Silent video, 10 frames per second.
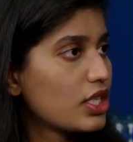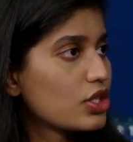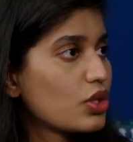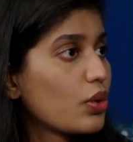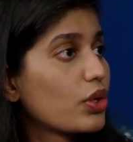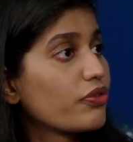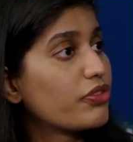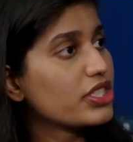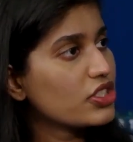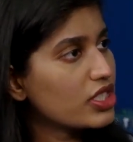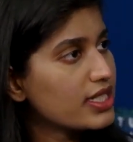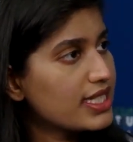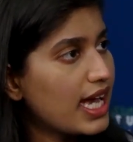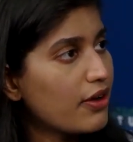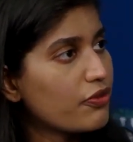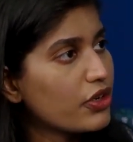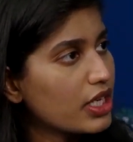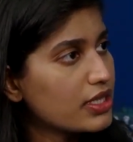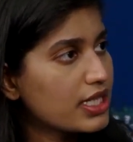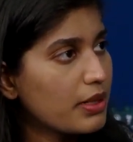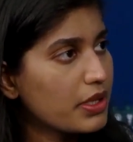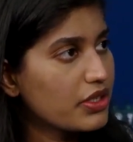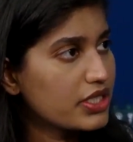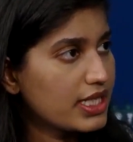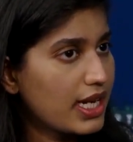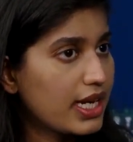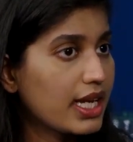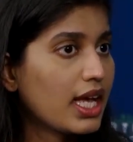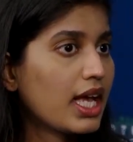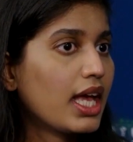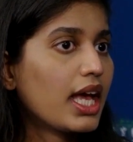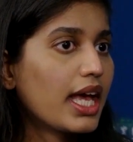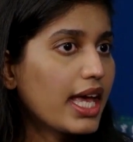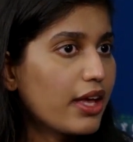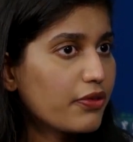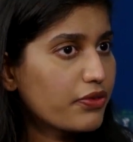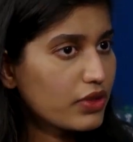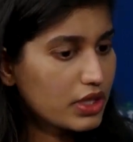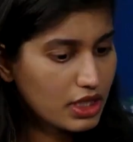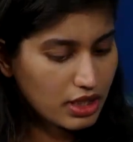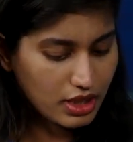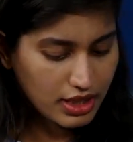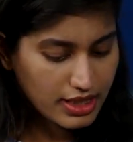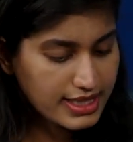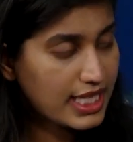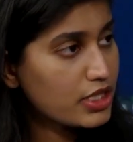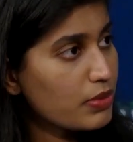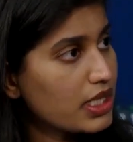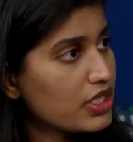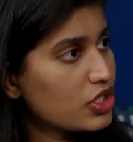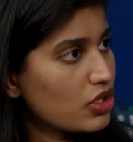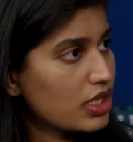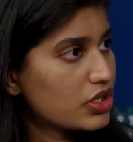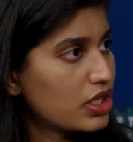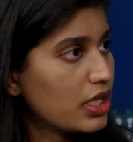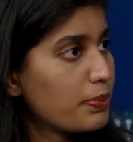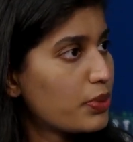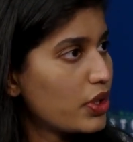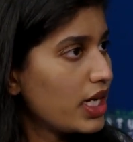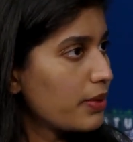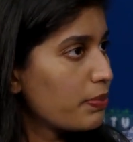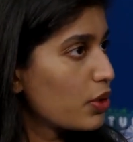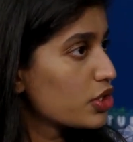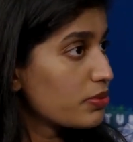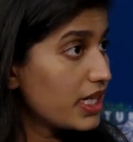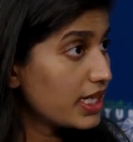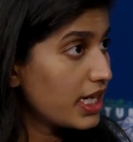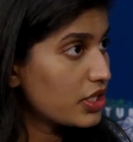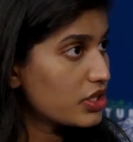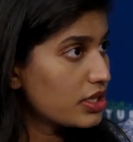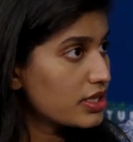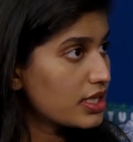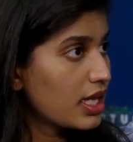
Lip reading: So physicians have real-time understanding if the assessment is structured pre and post medications.